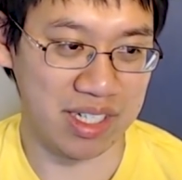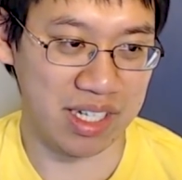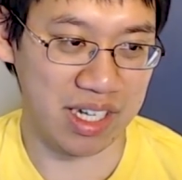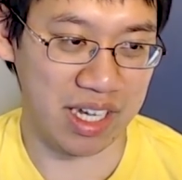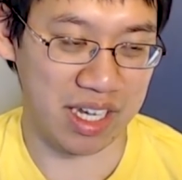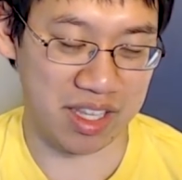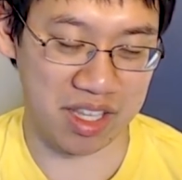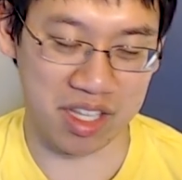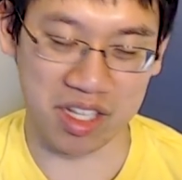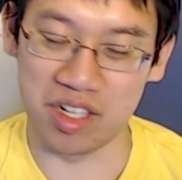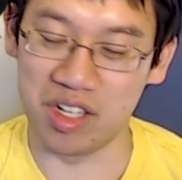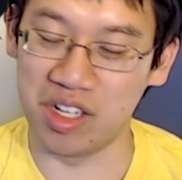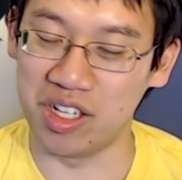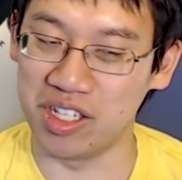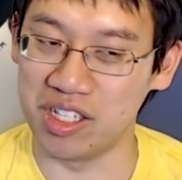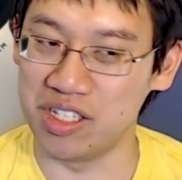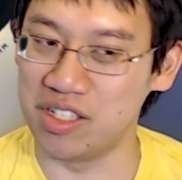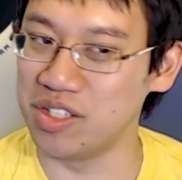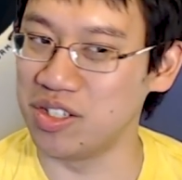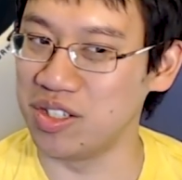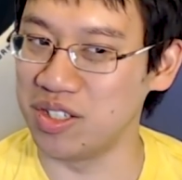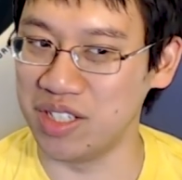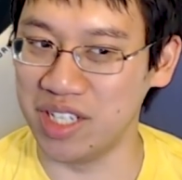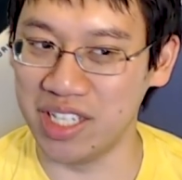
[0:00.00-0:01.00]
and then on a
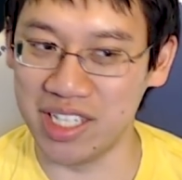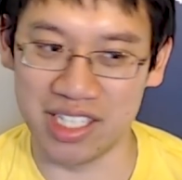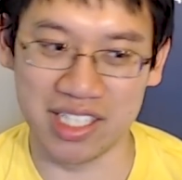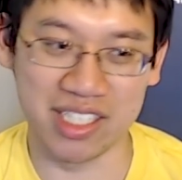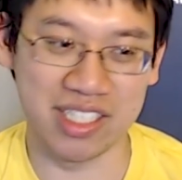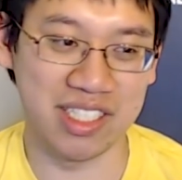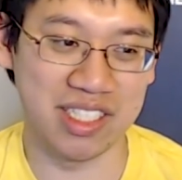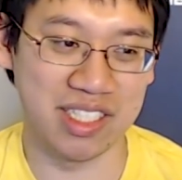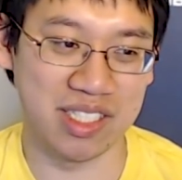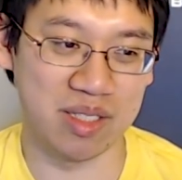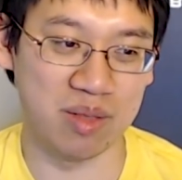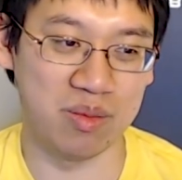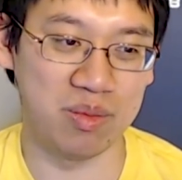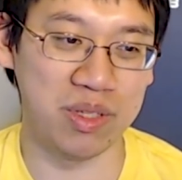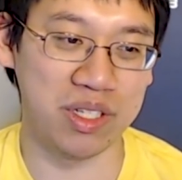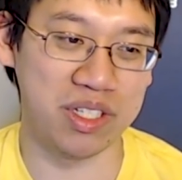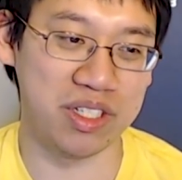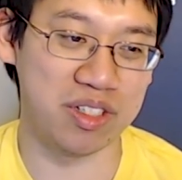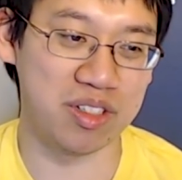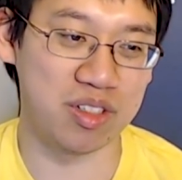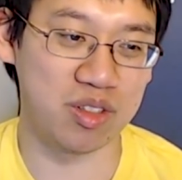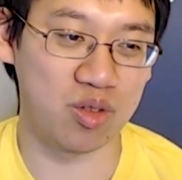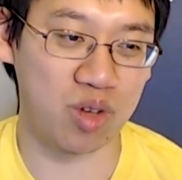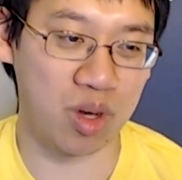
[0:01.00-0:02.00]
turn 8, you play
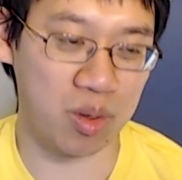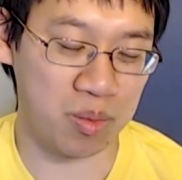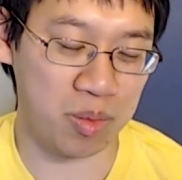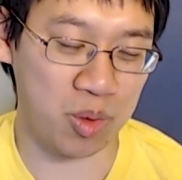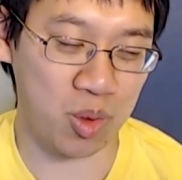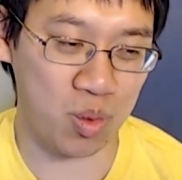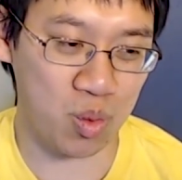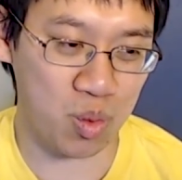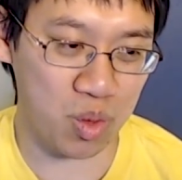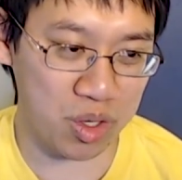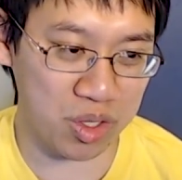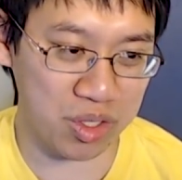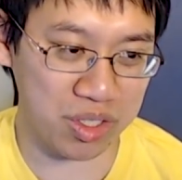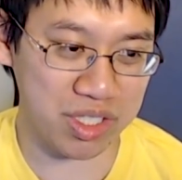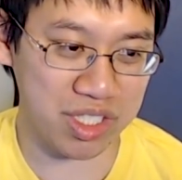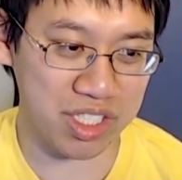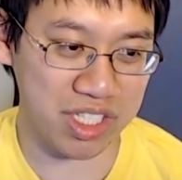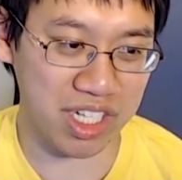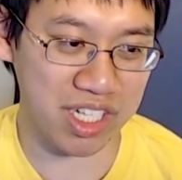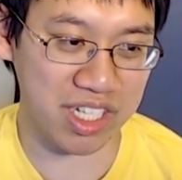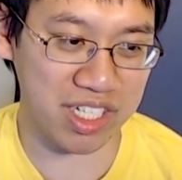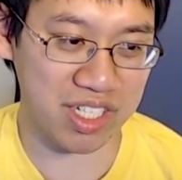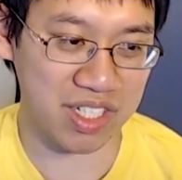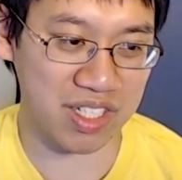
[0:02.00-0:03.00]
your Grumble World
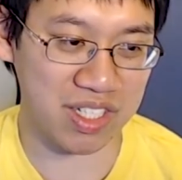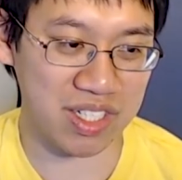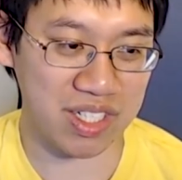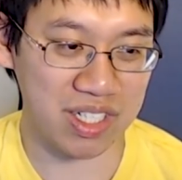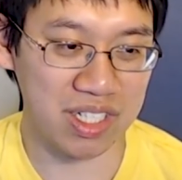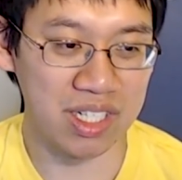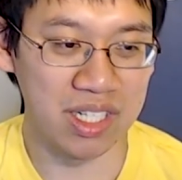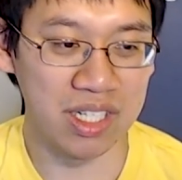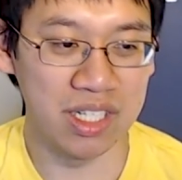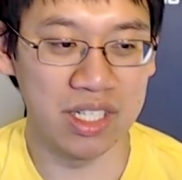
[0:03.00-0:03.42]
Shaker,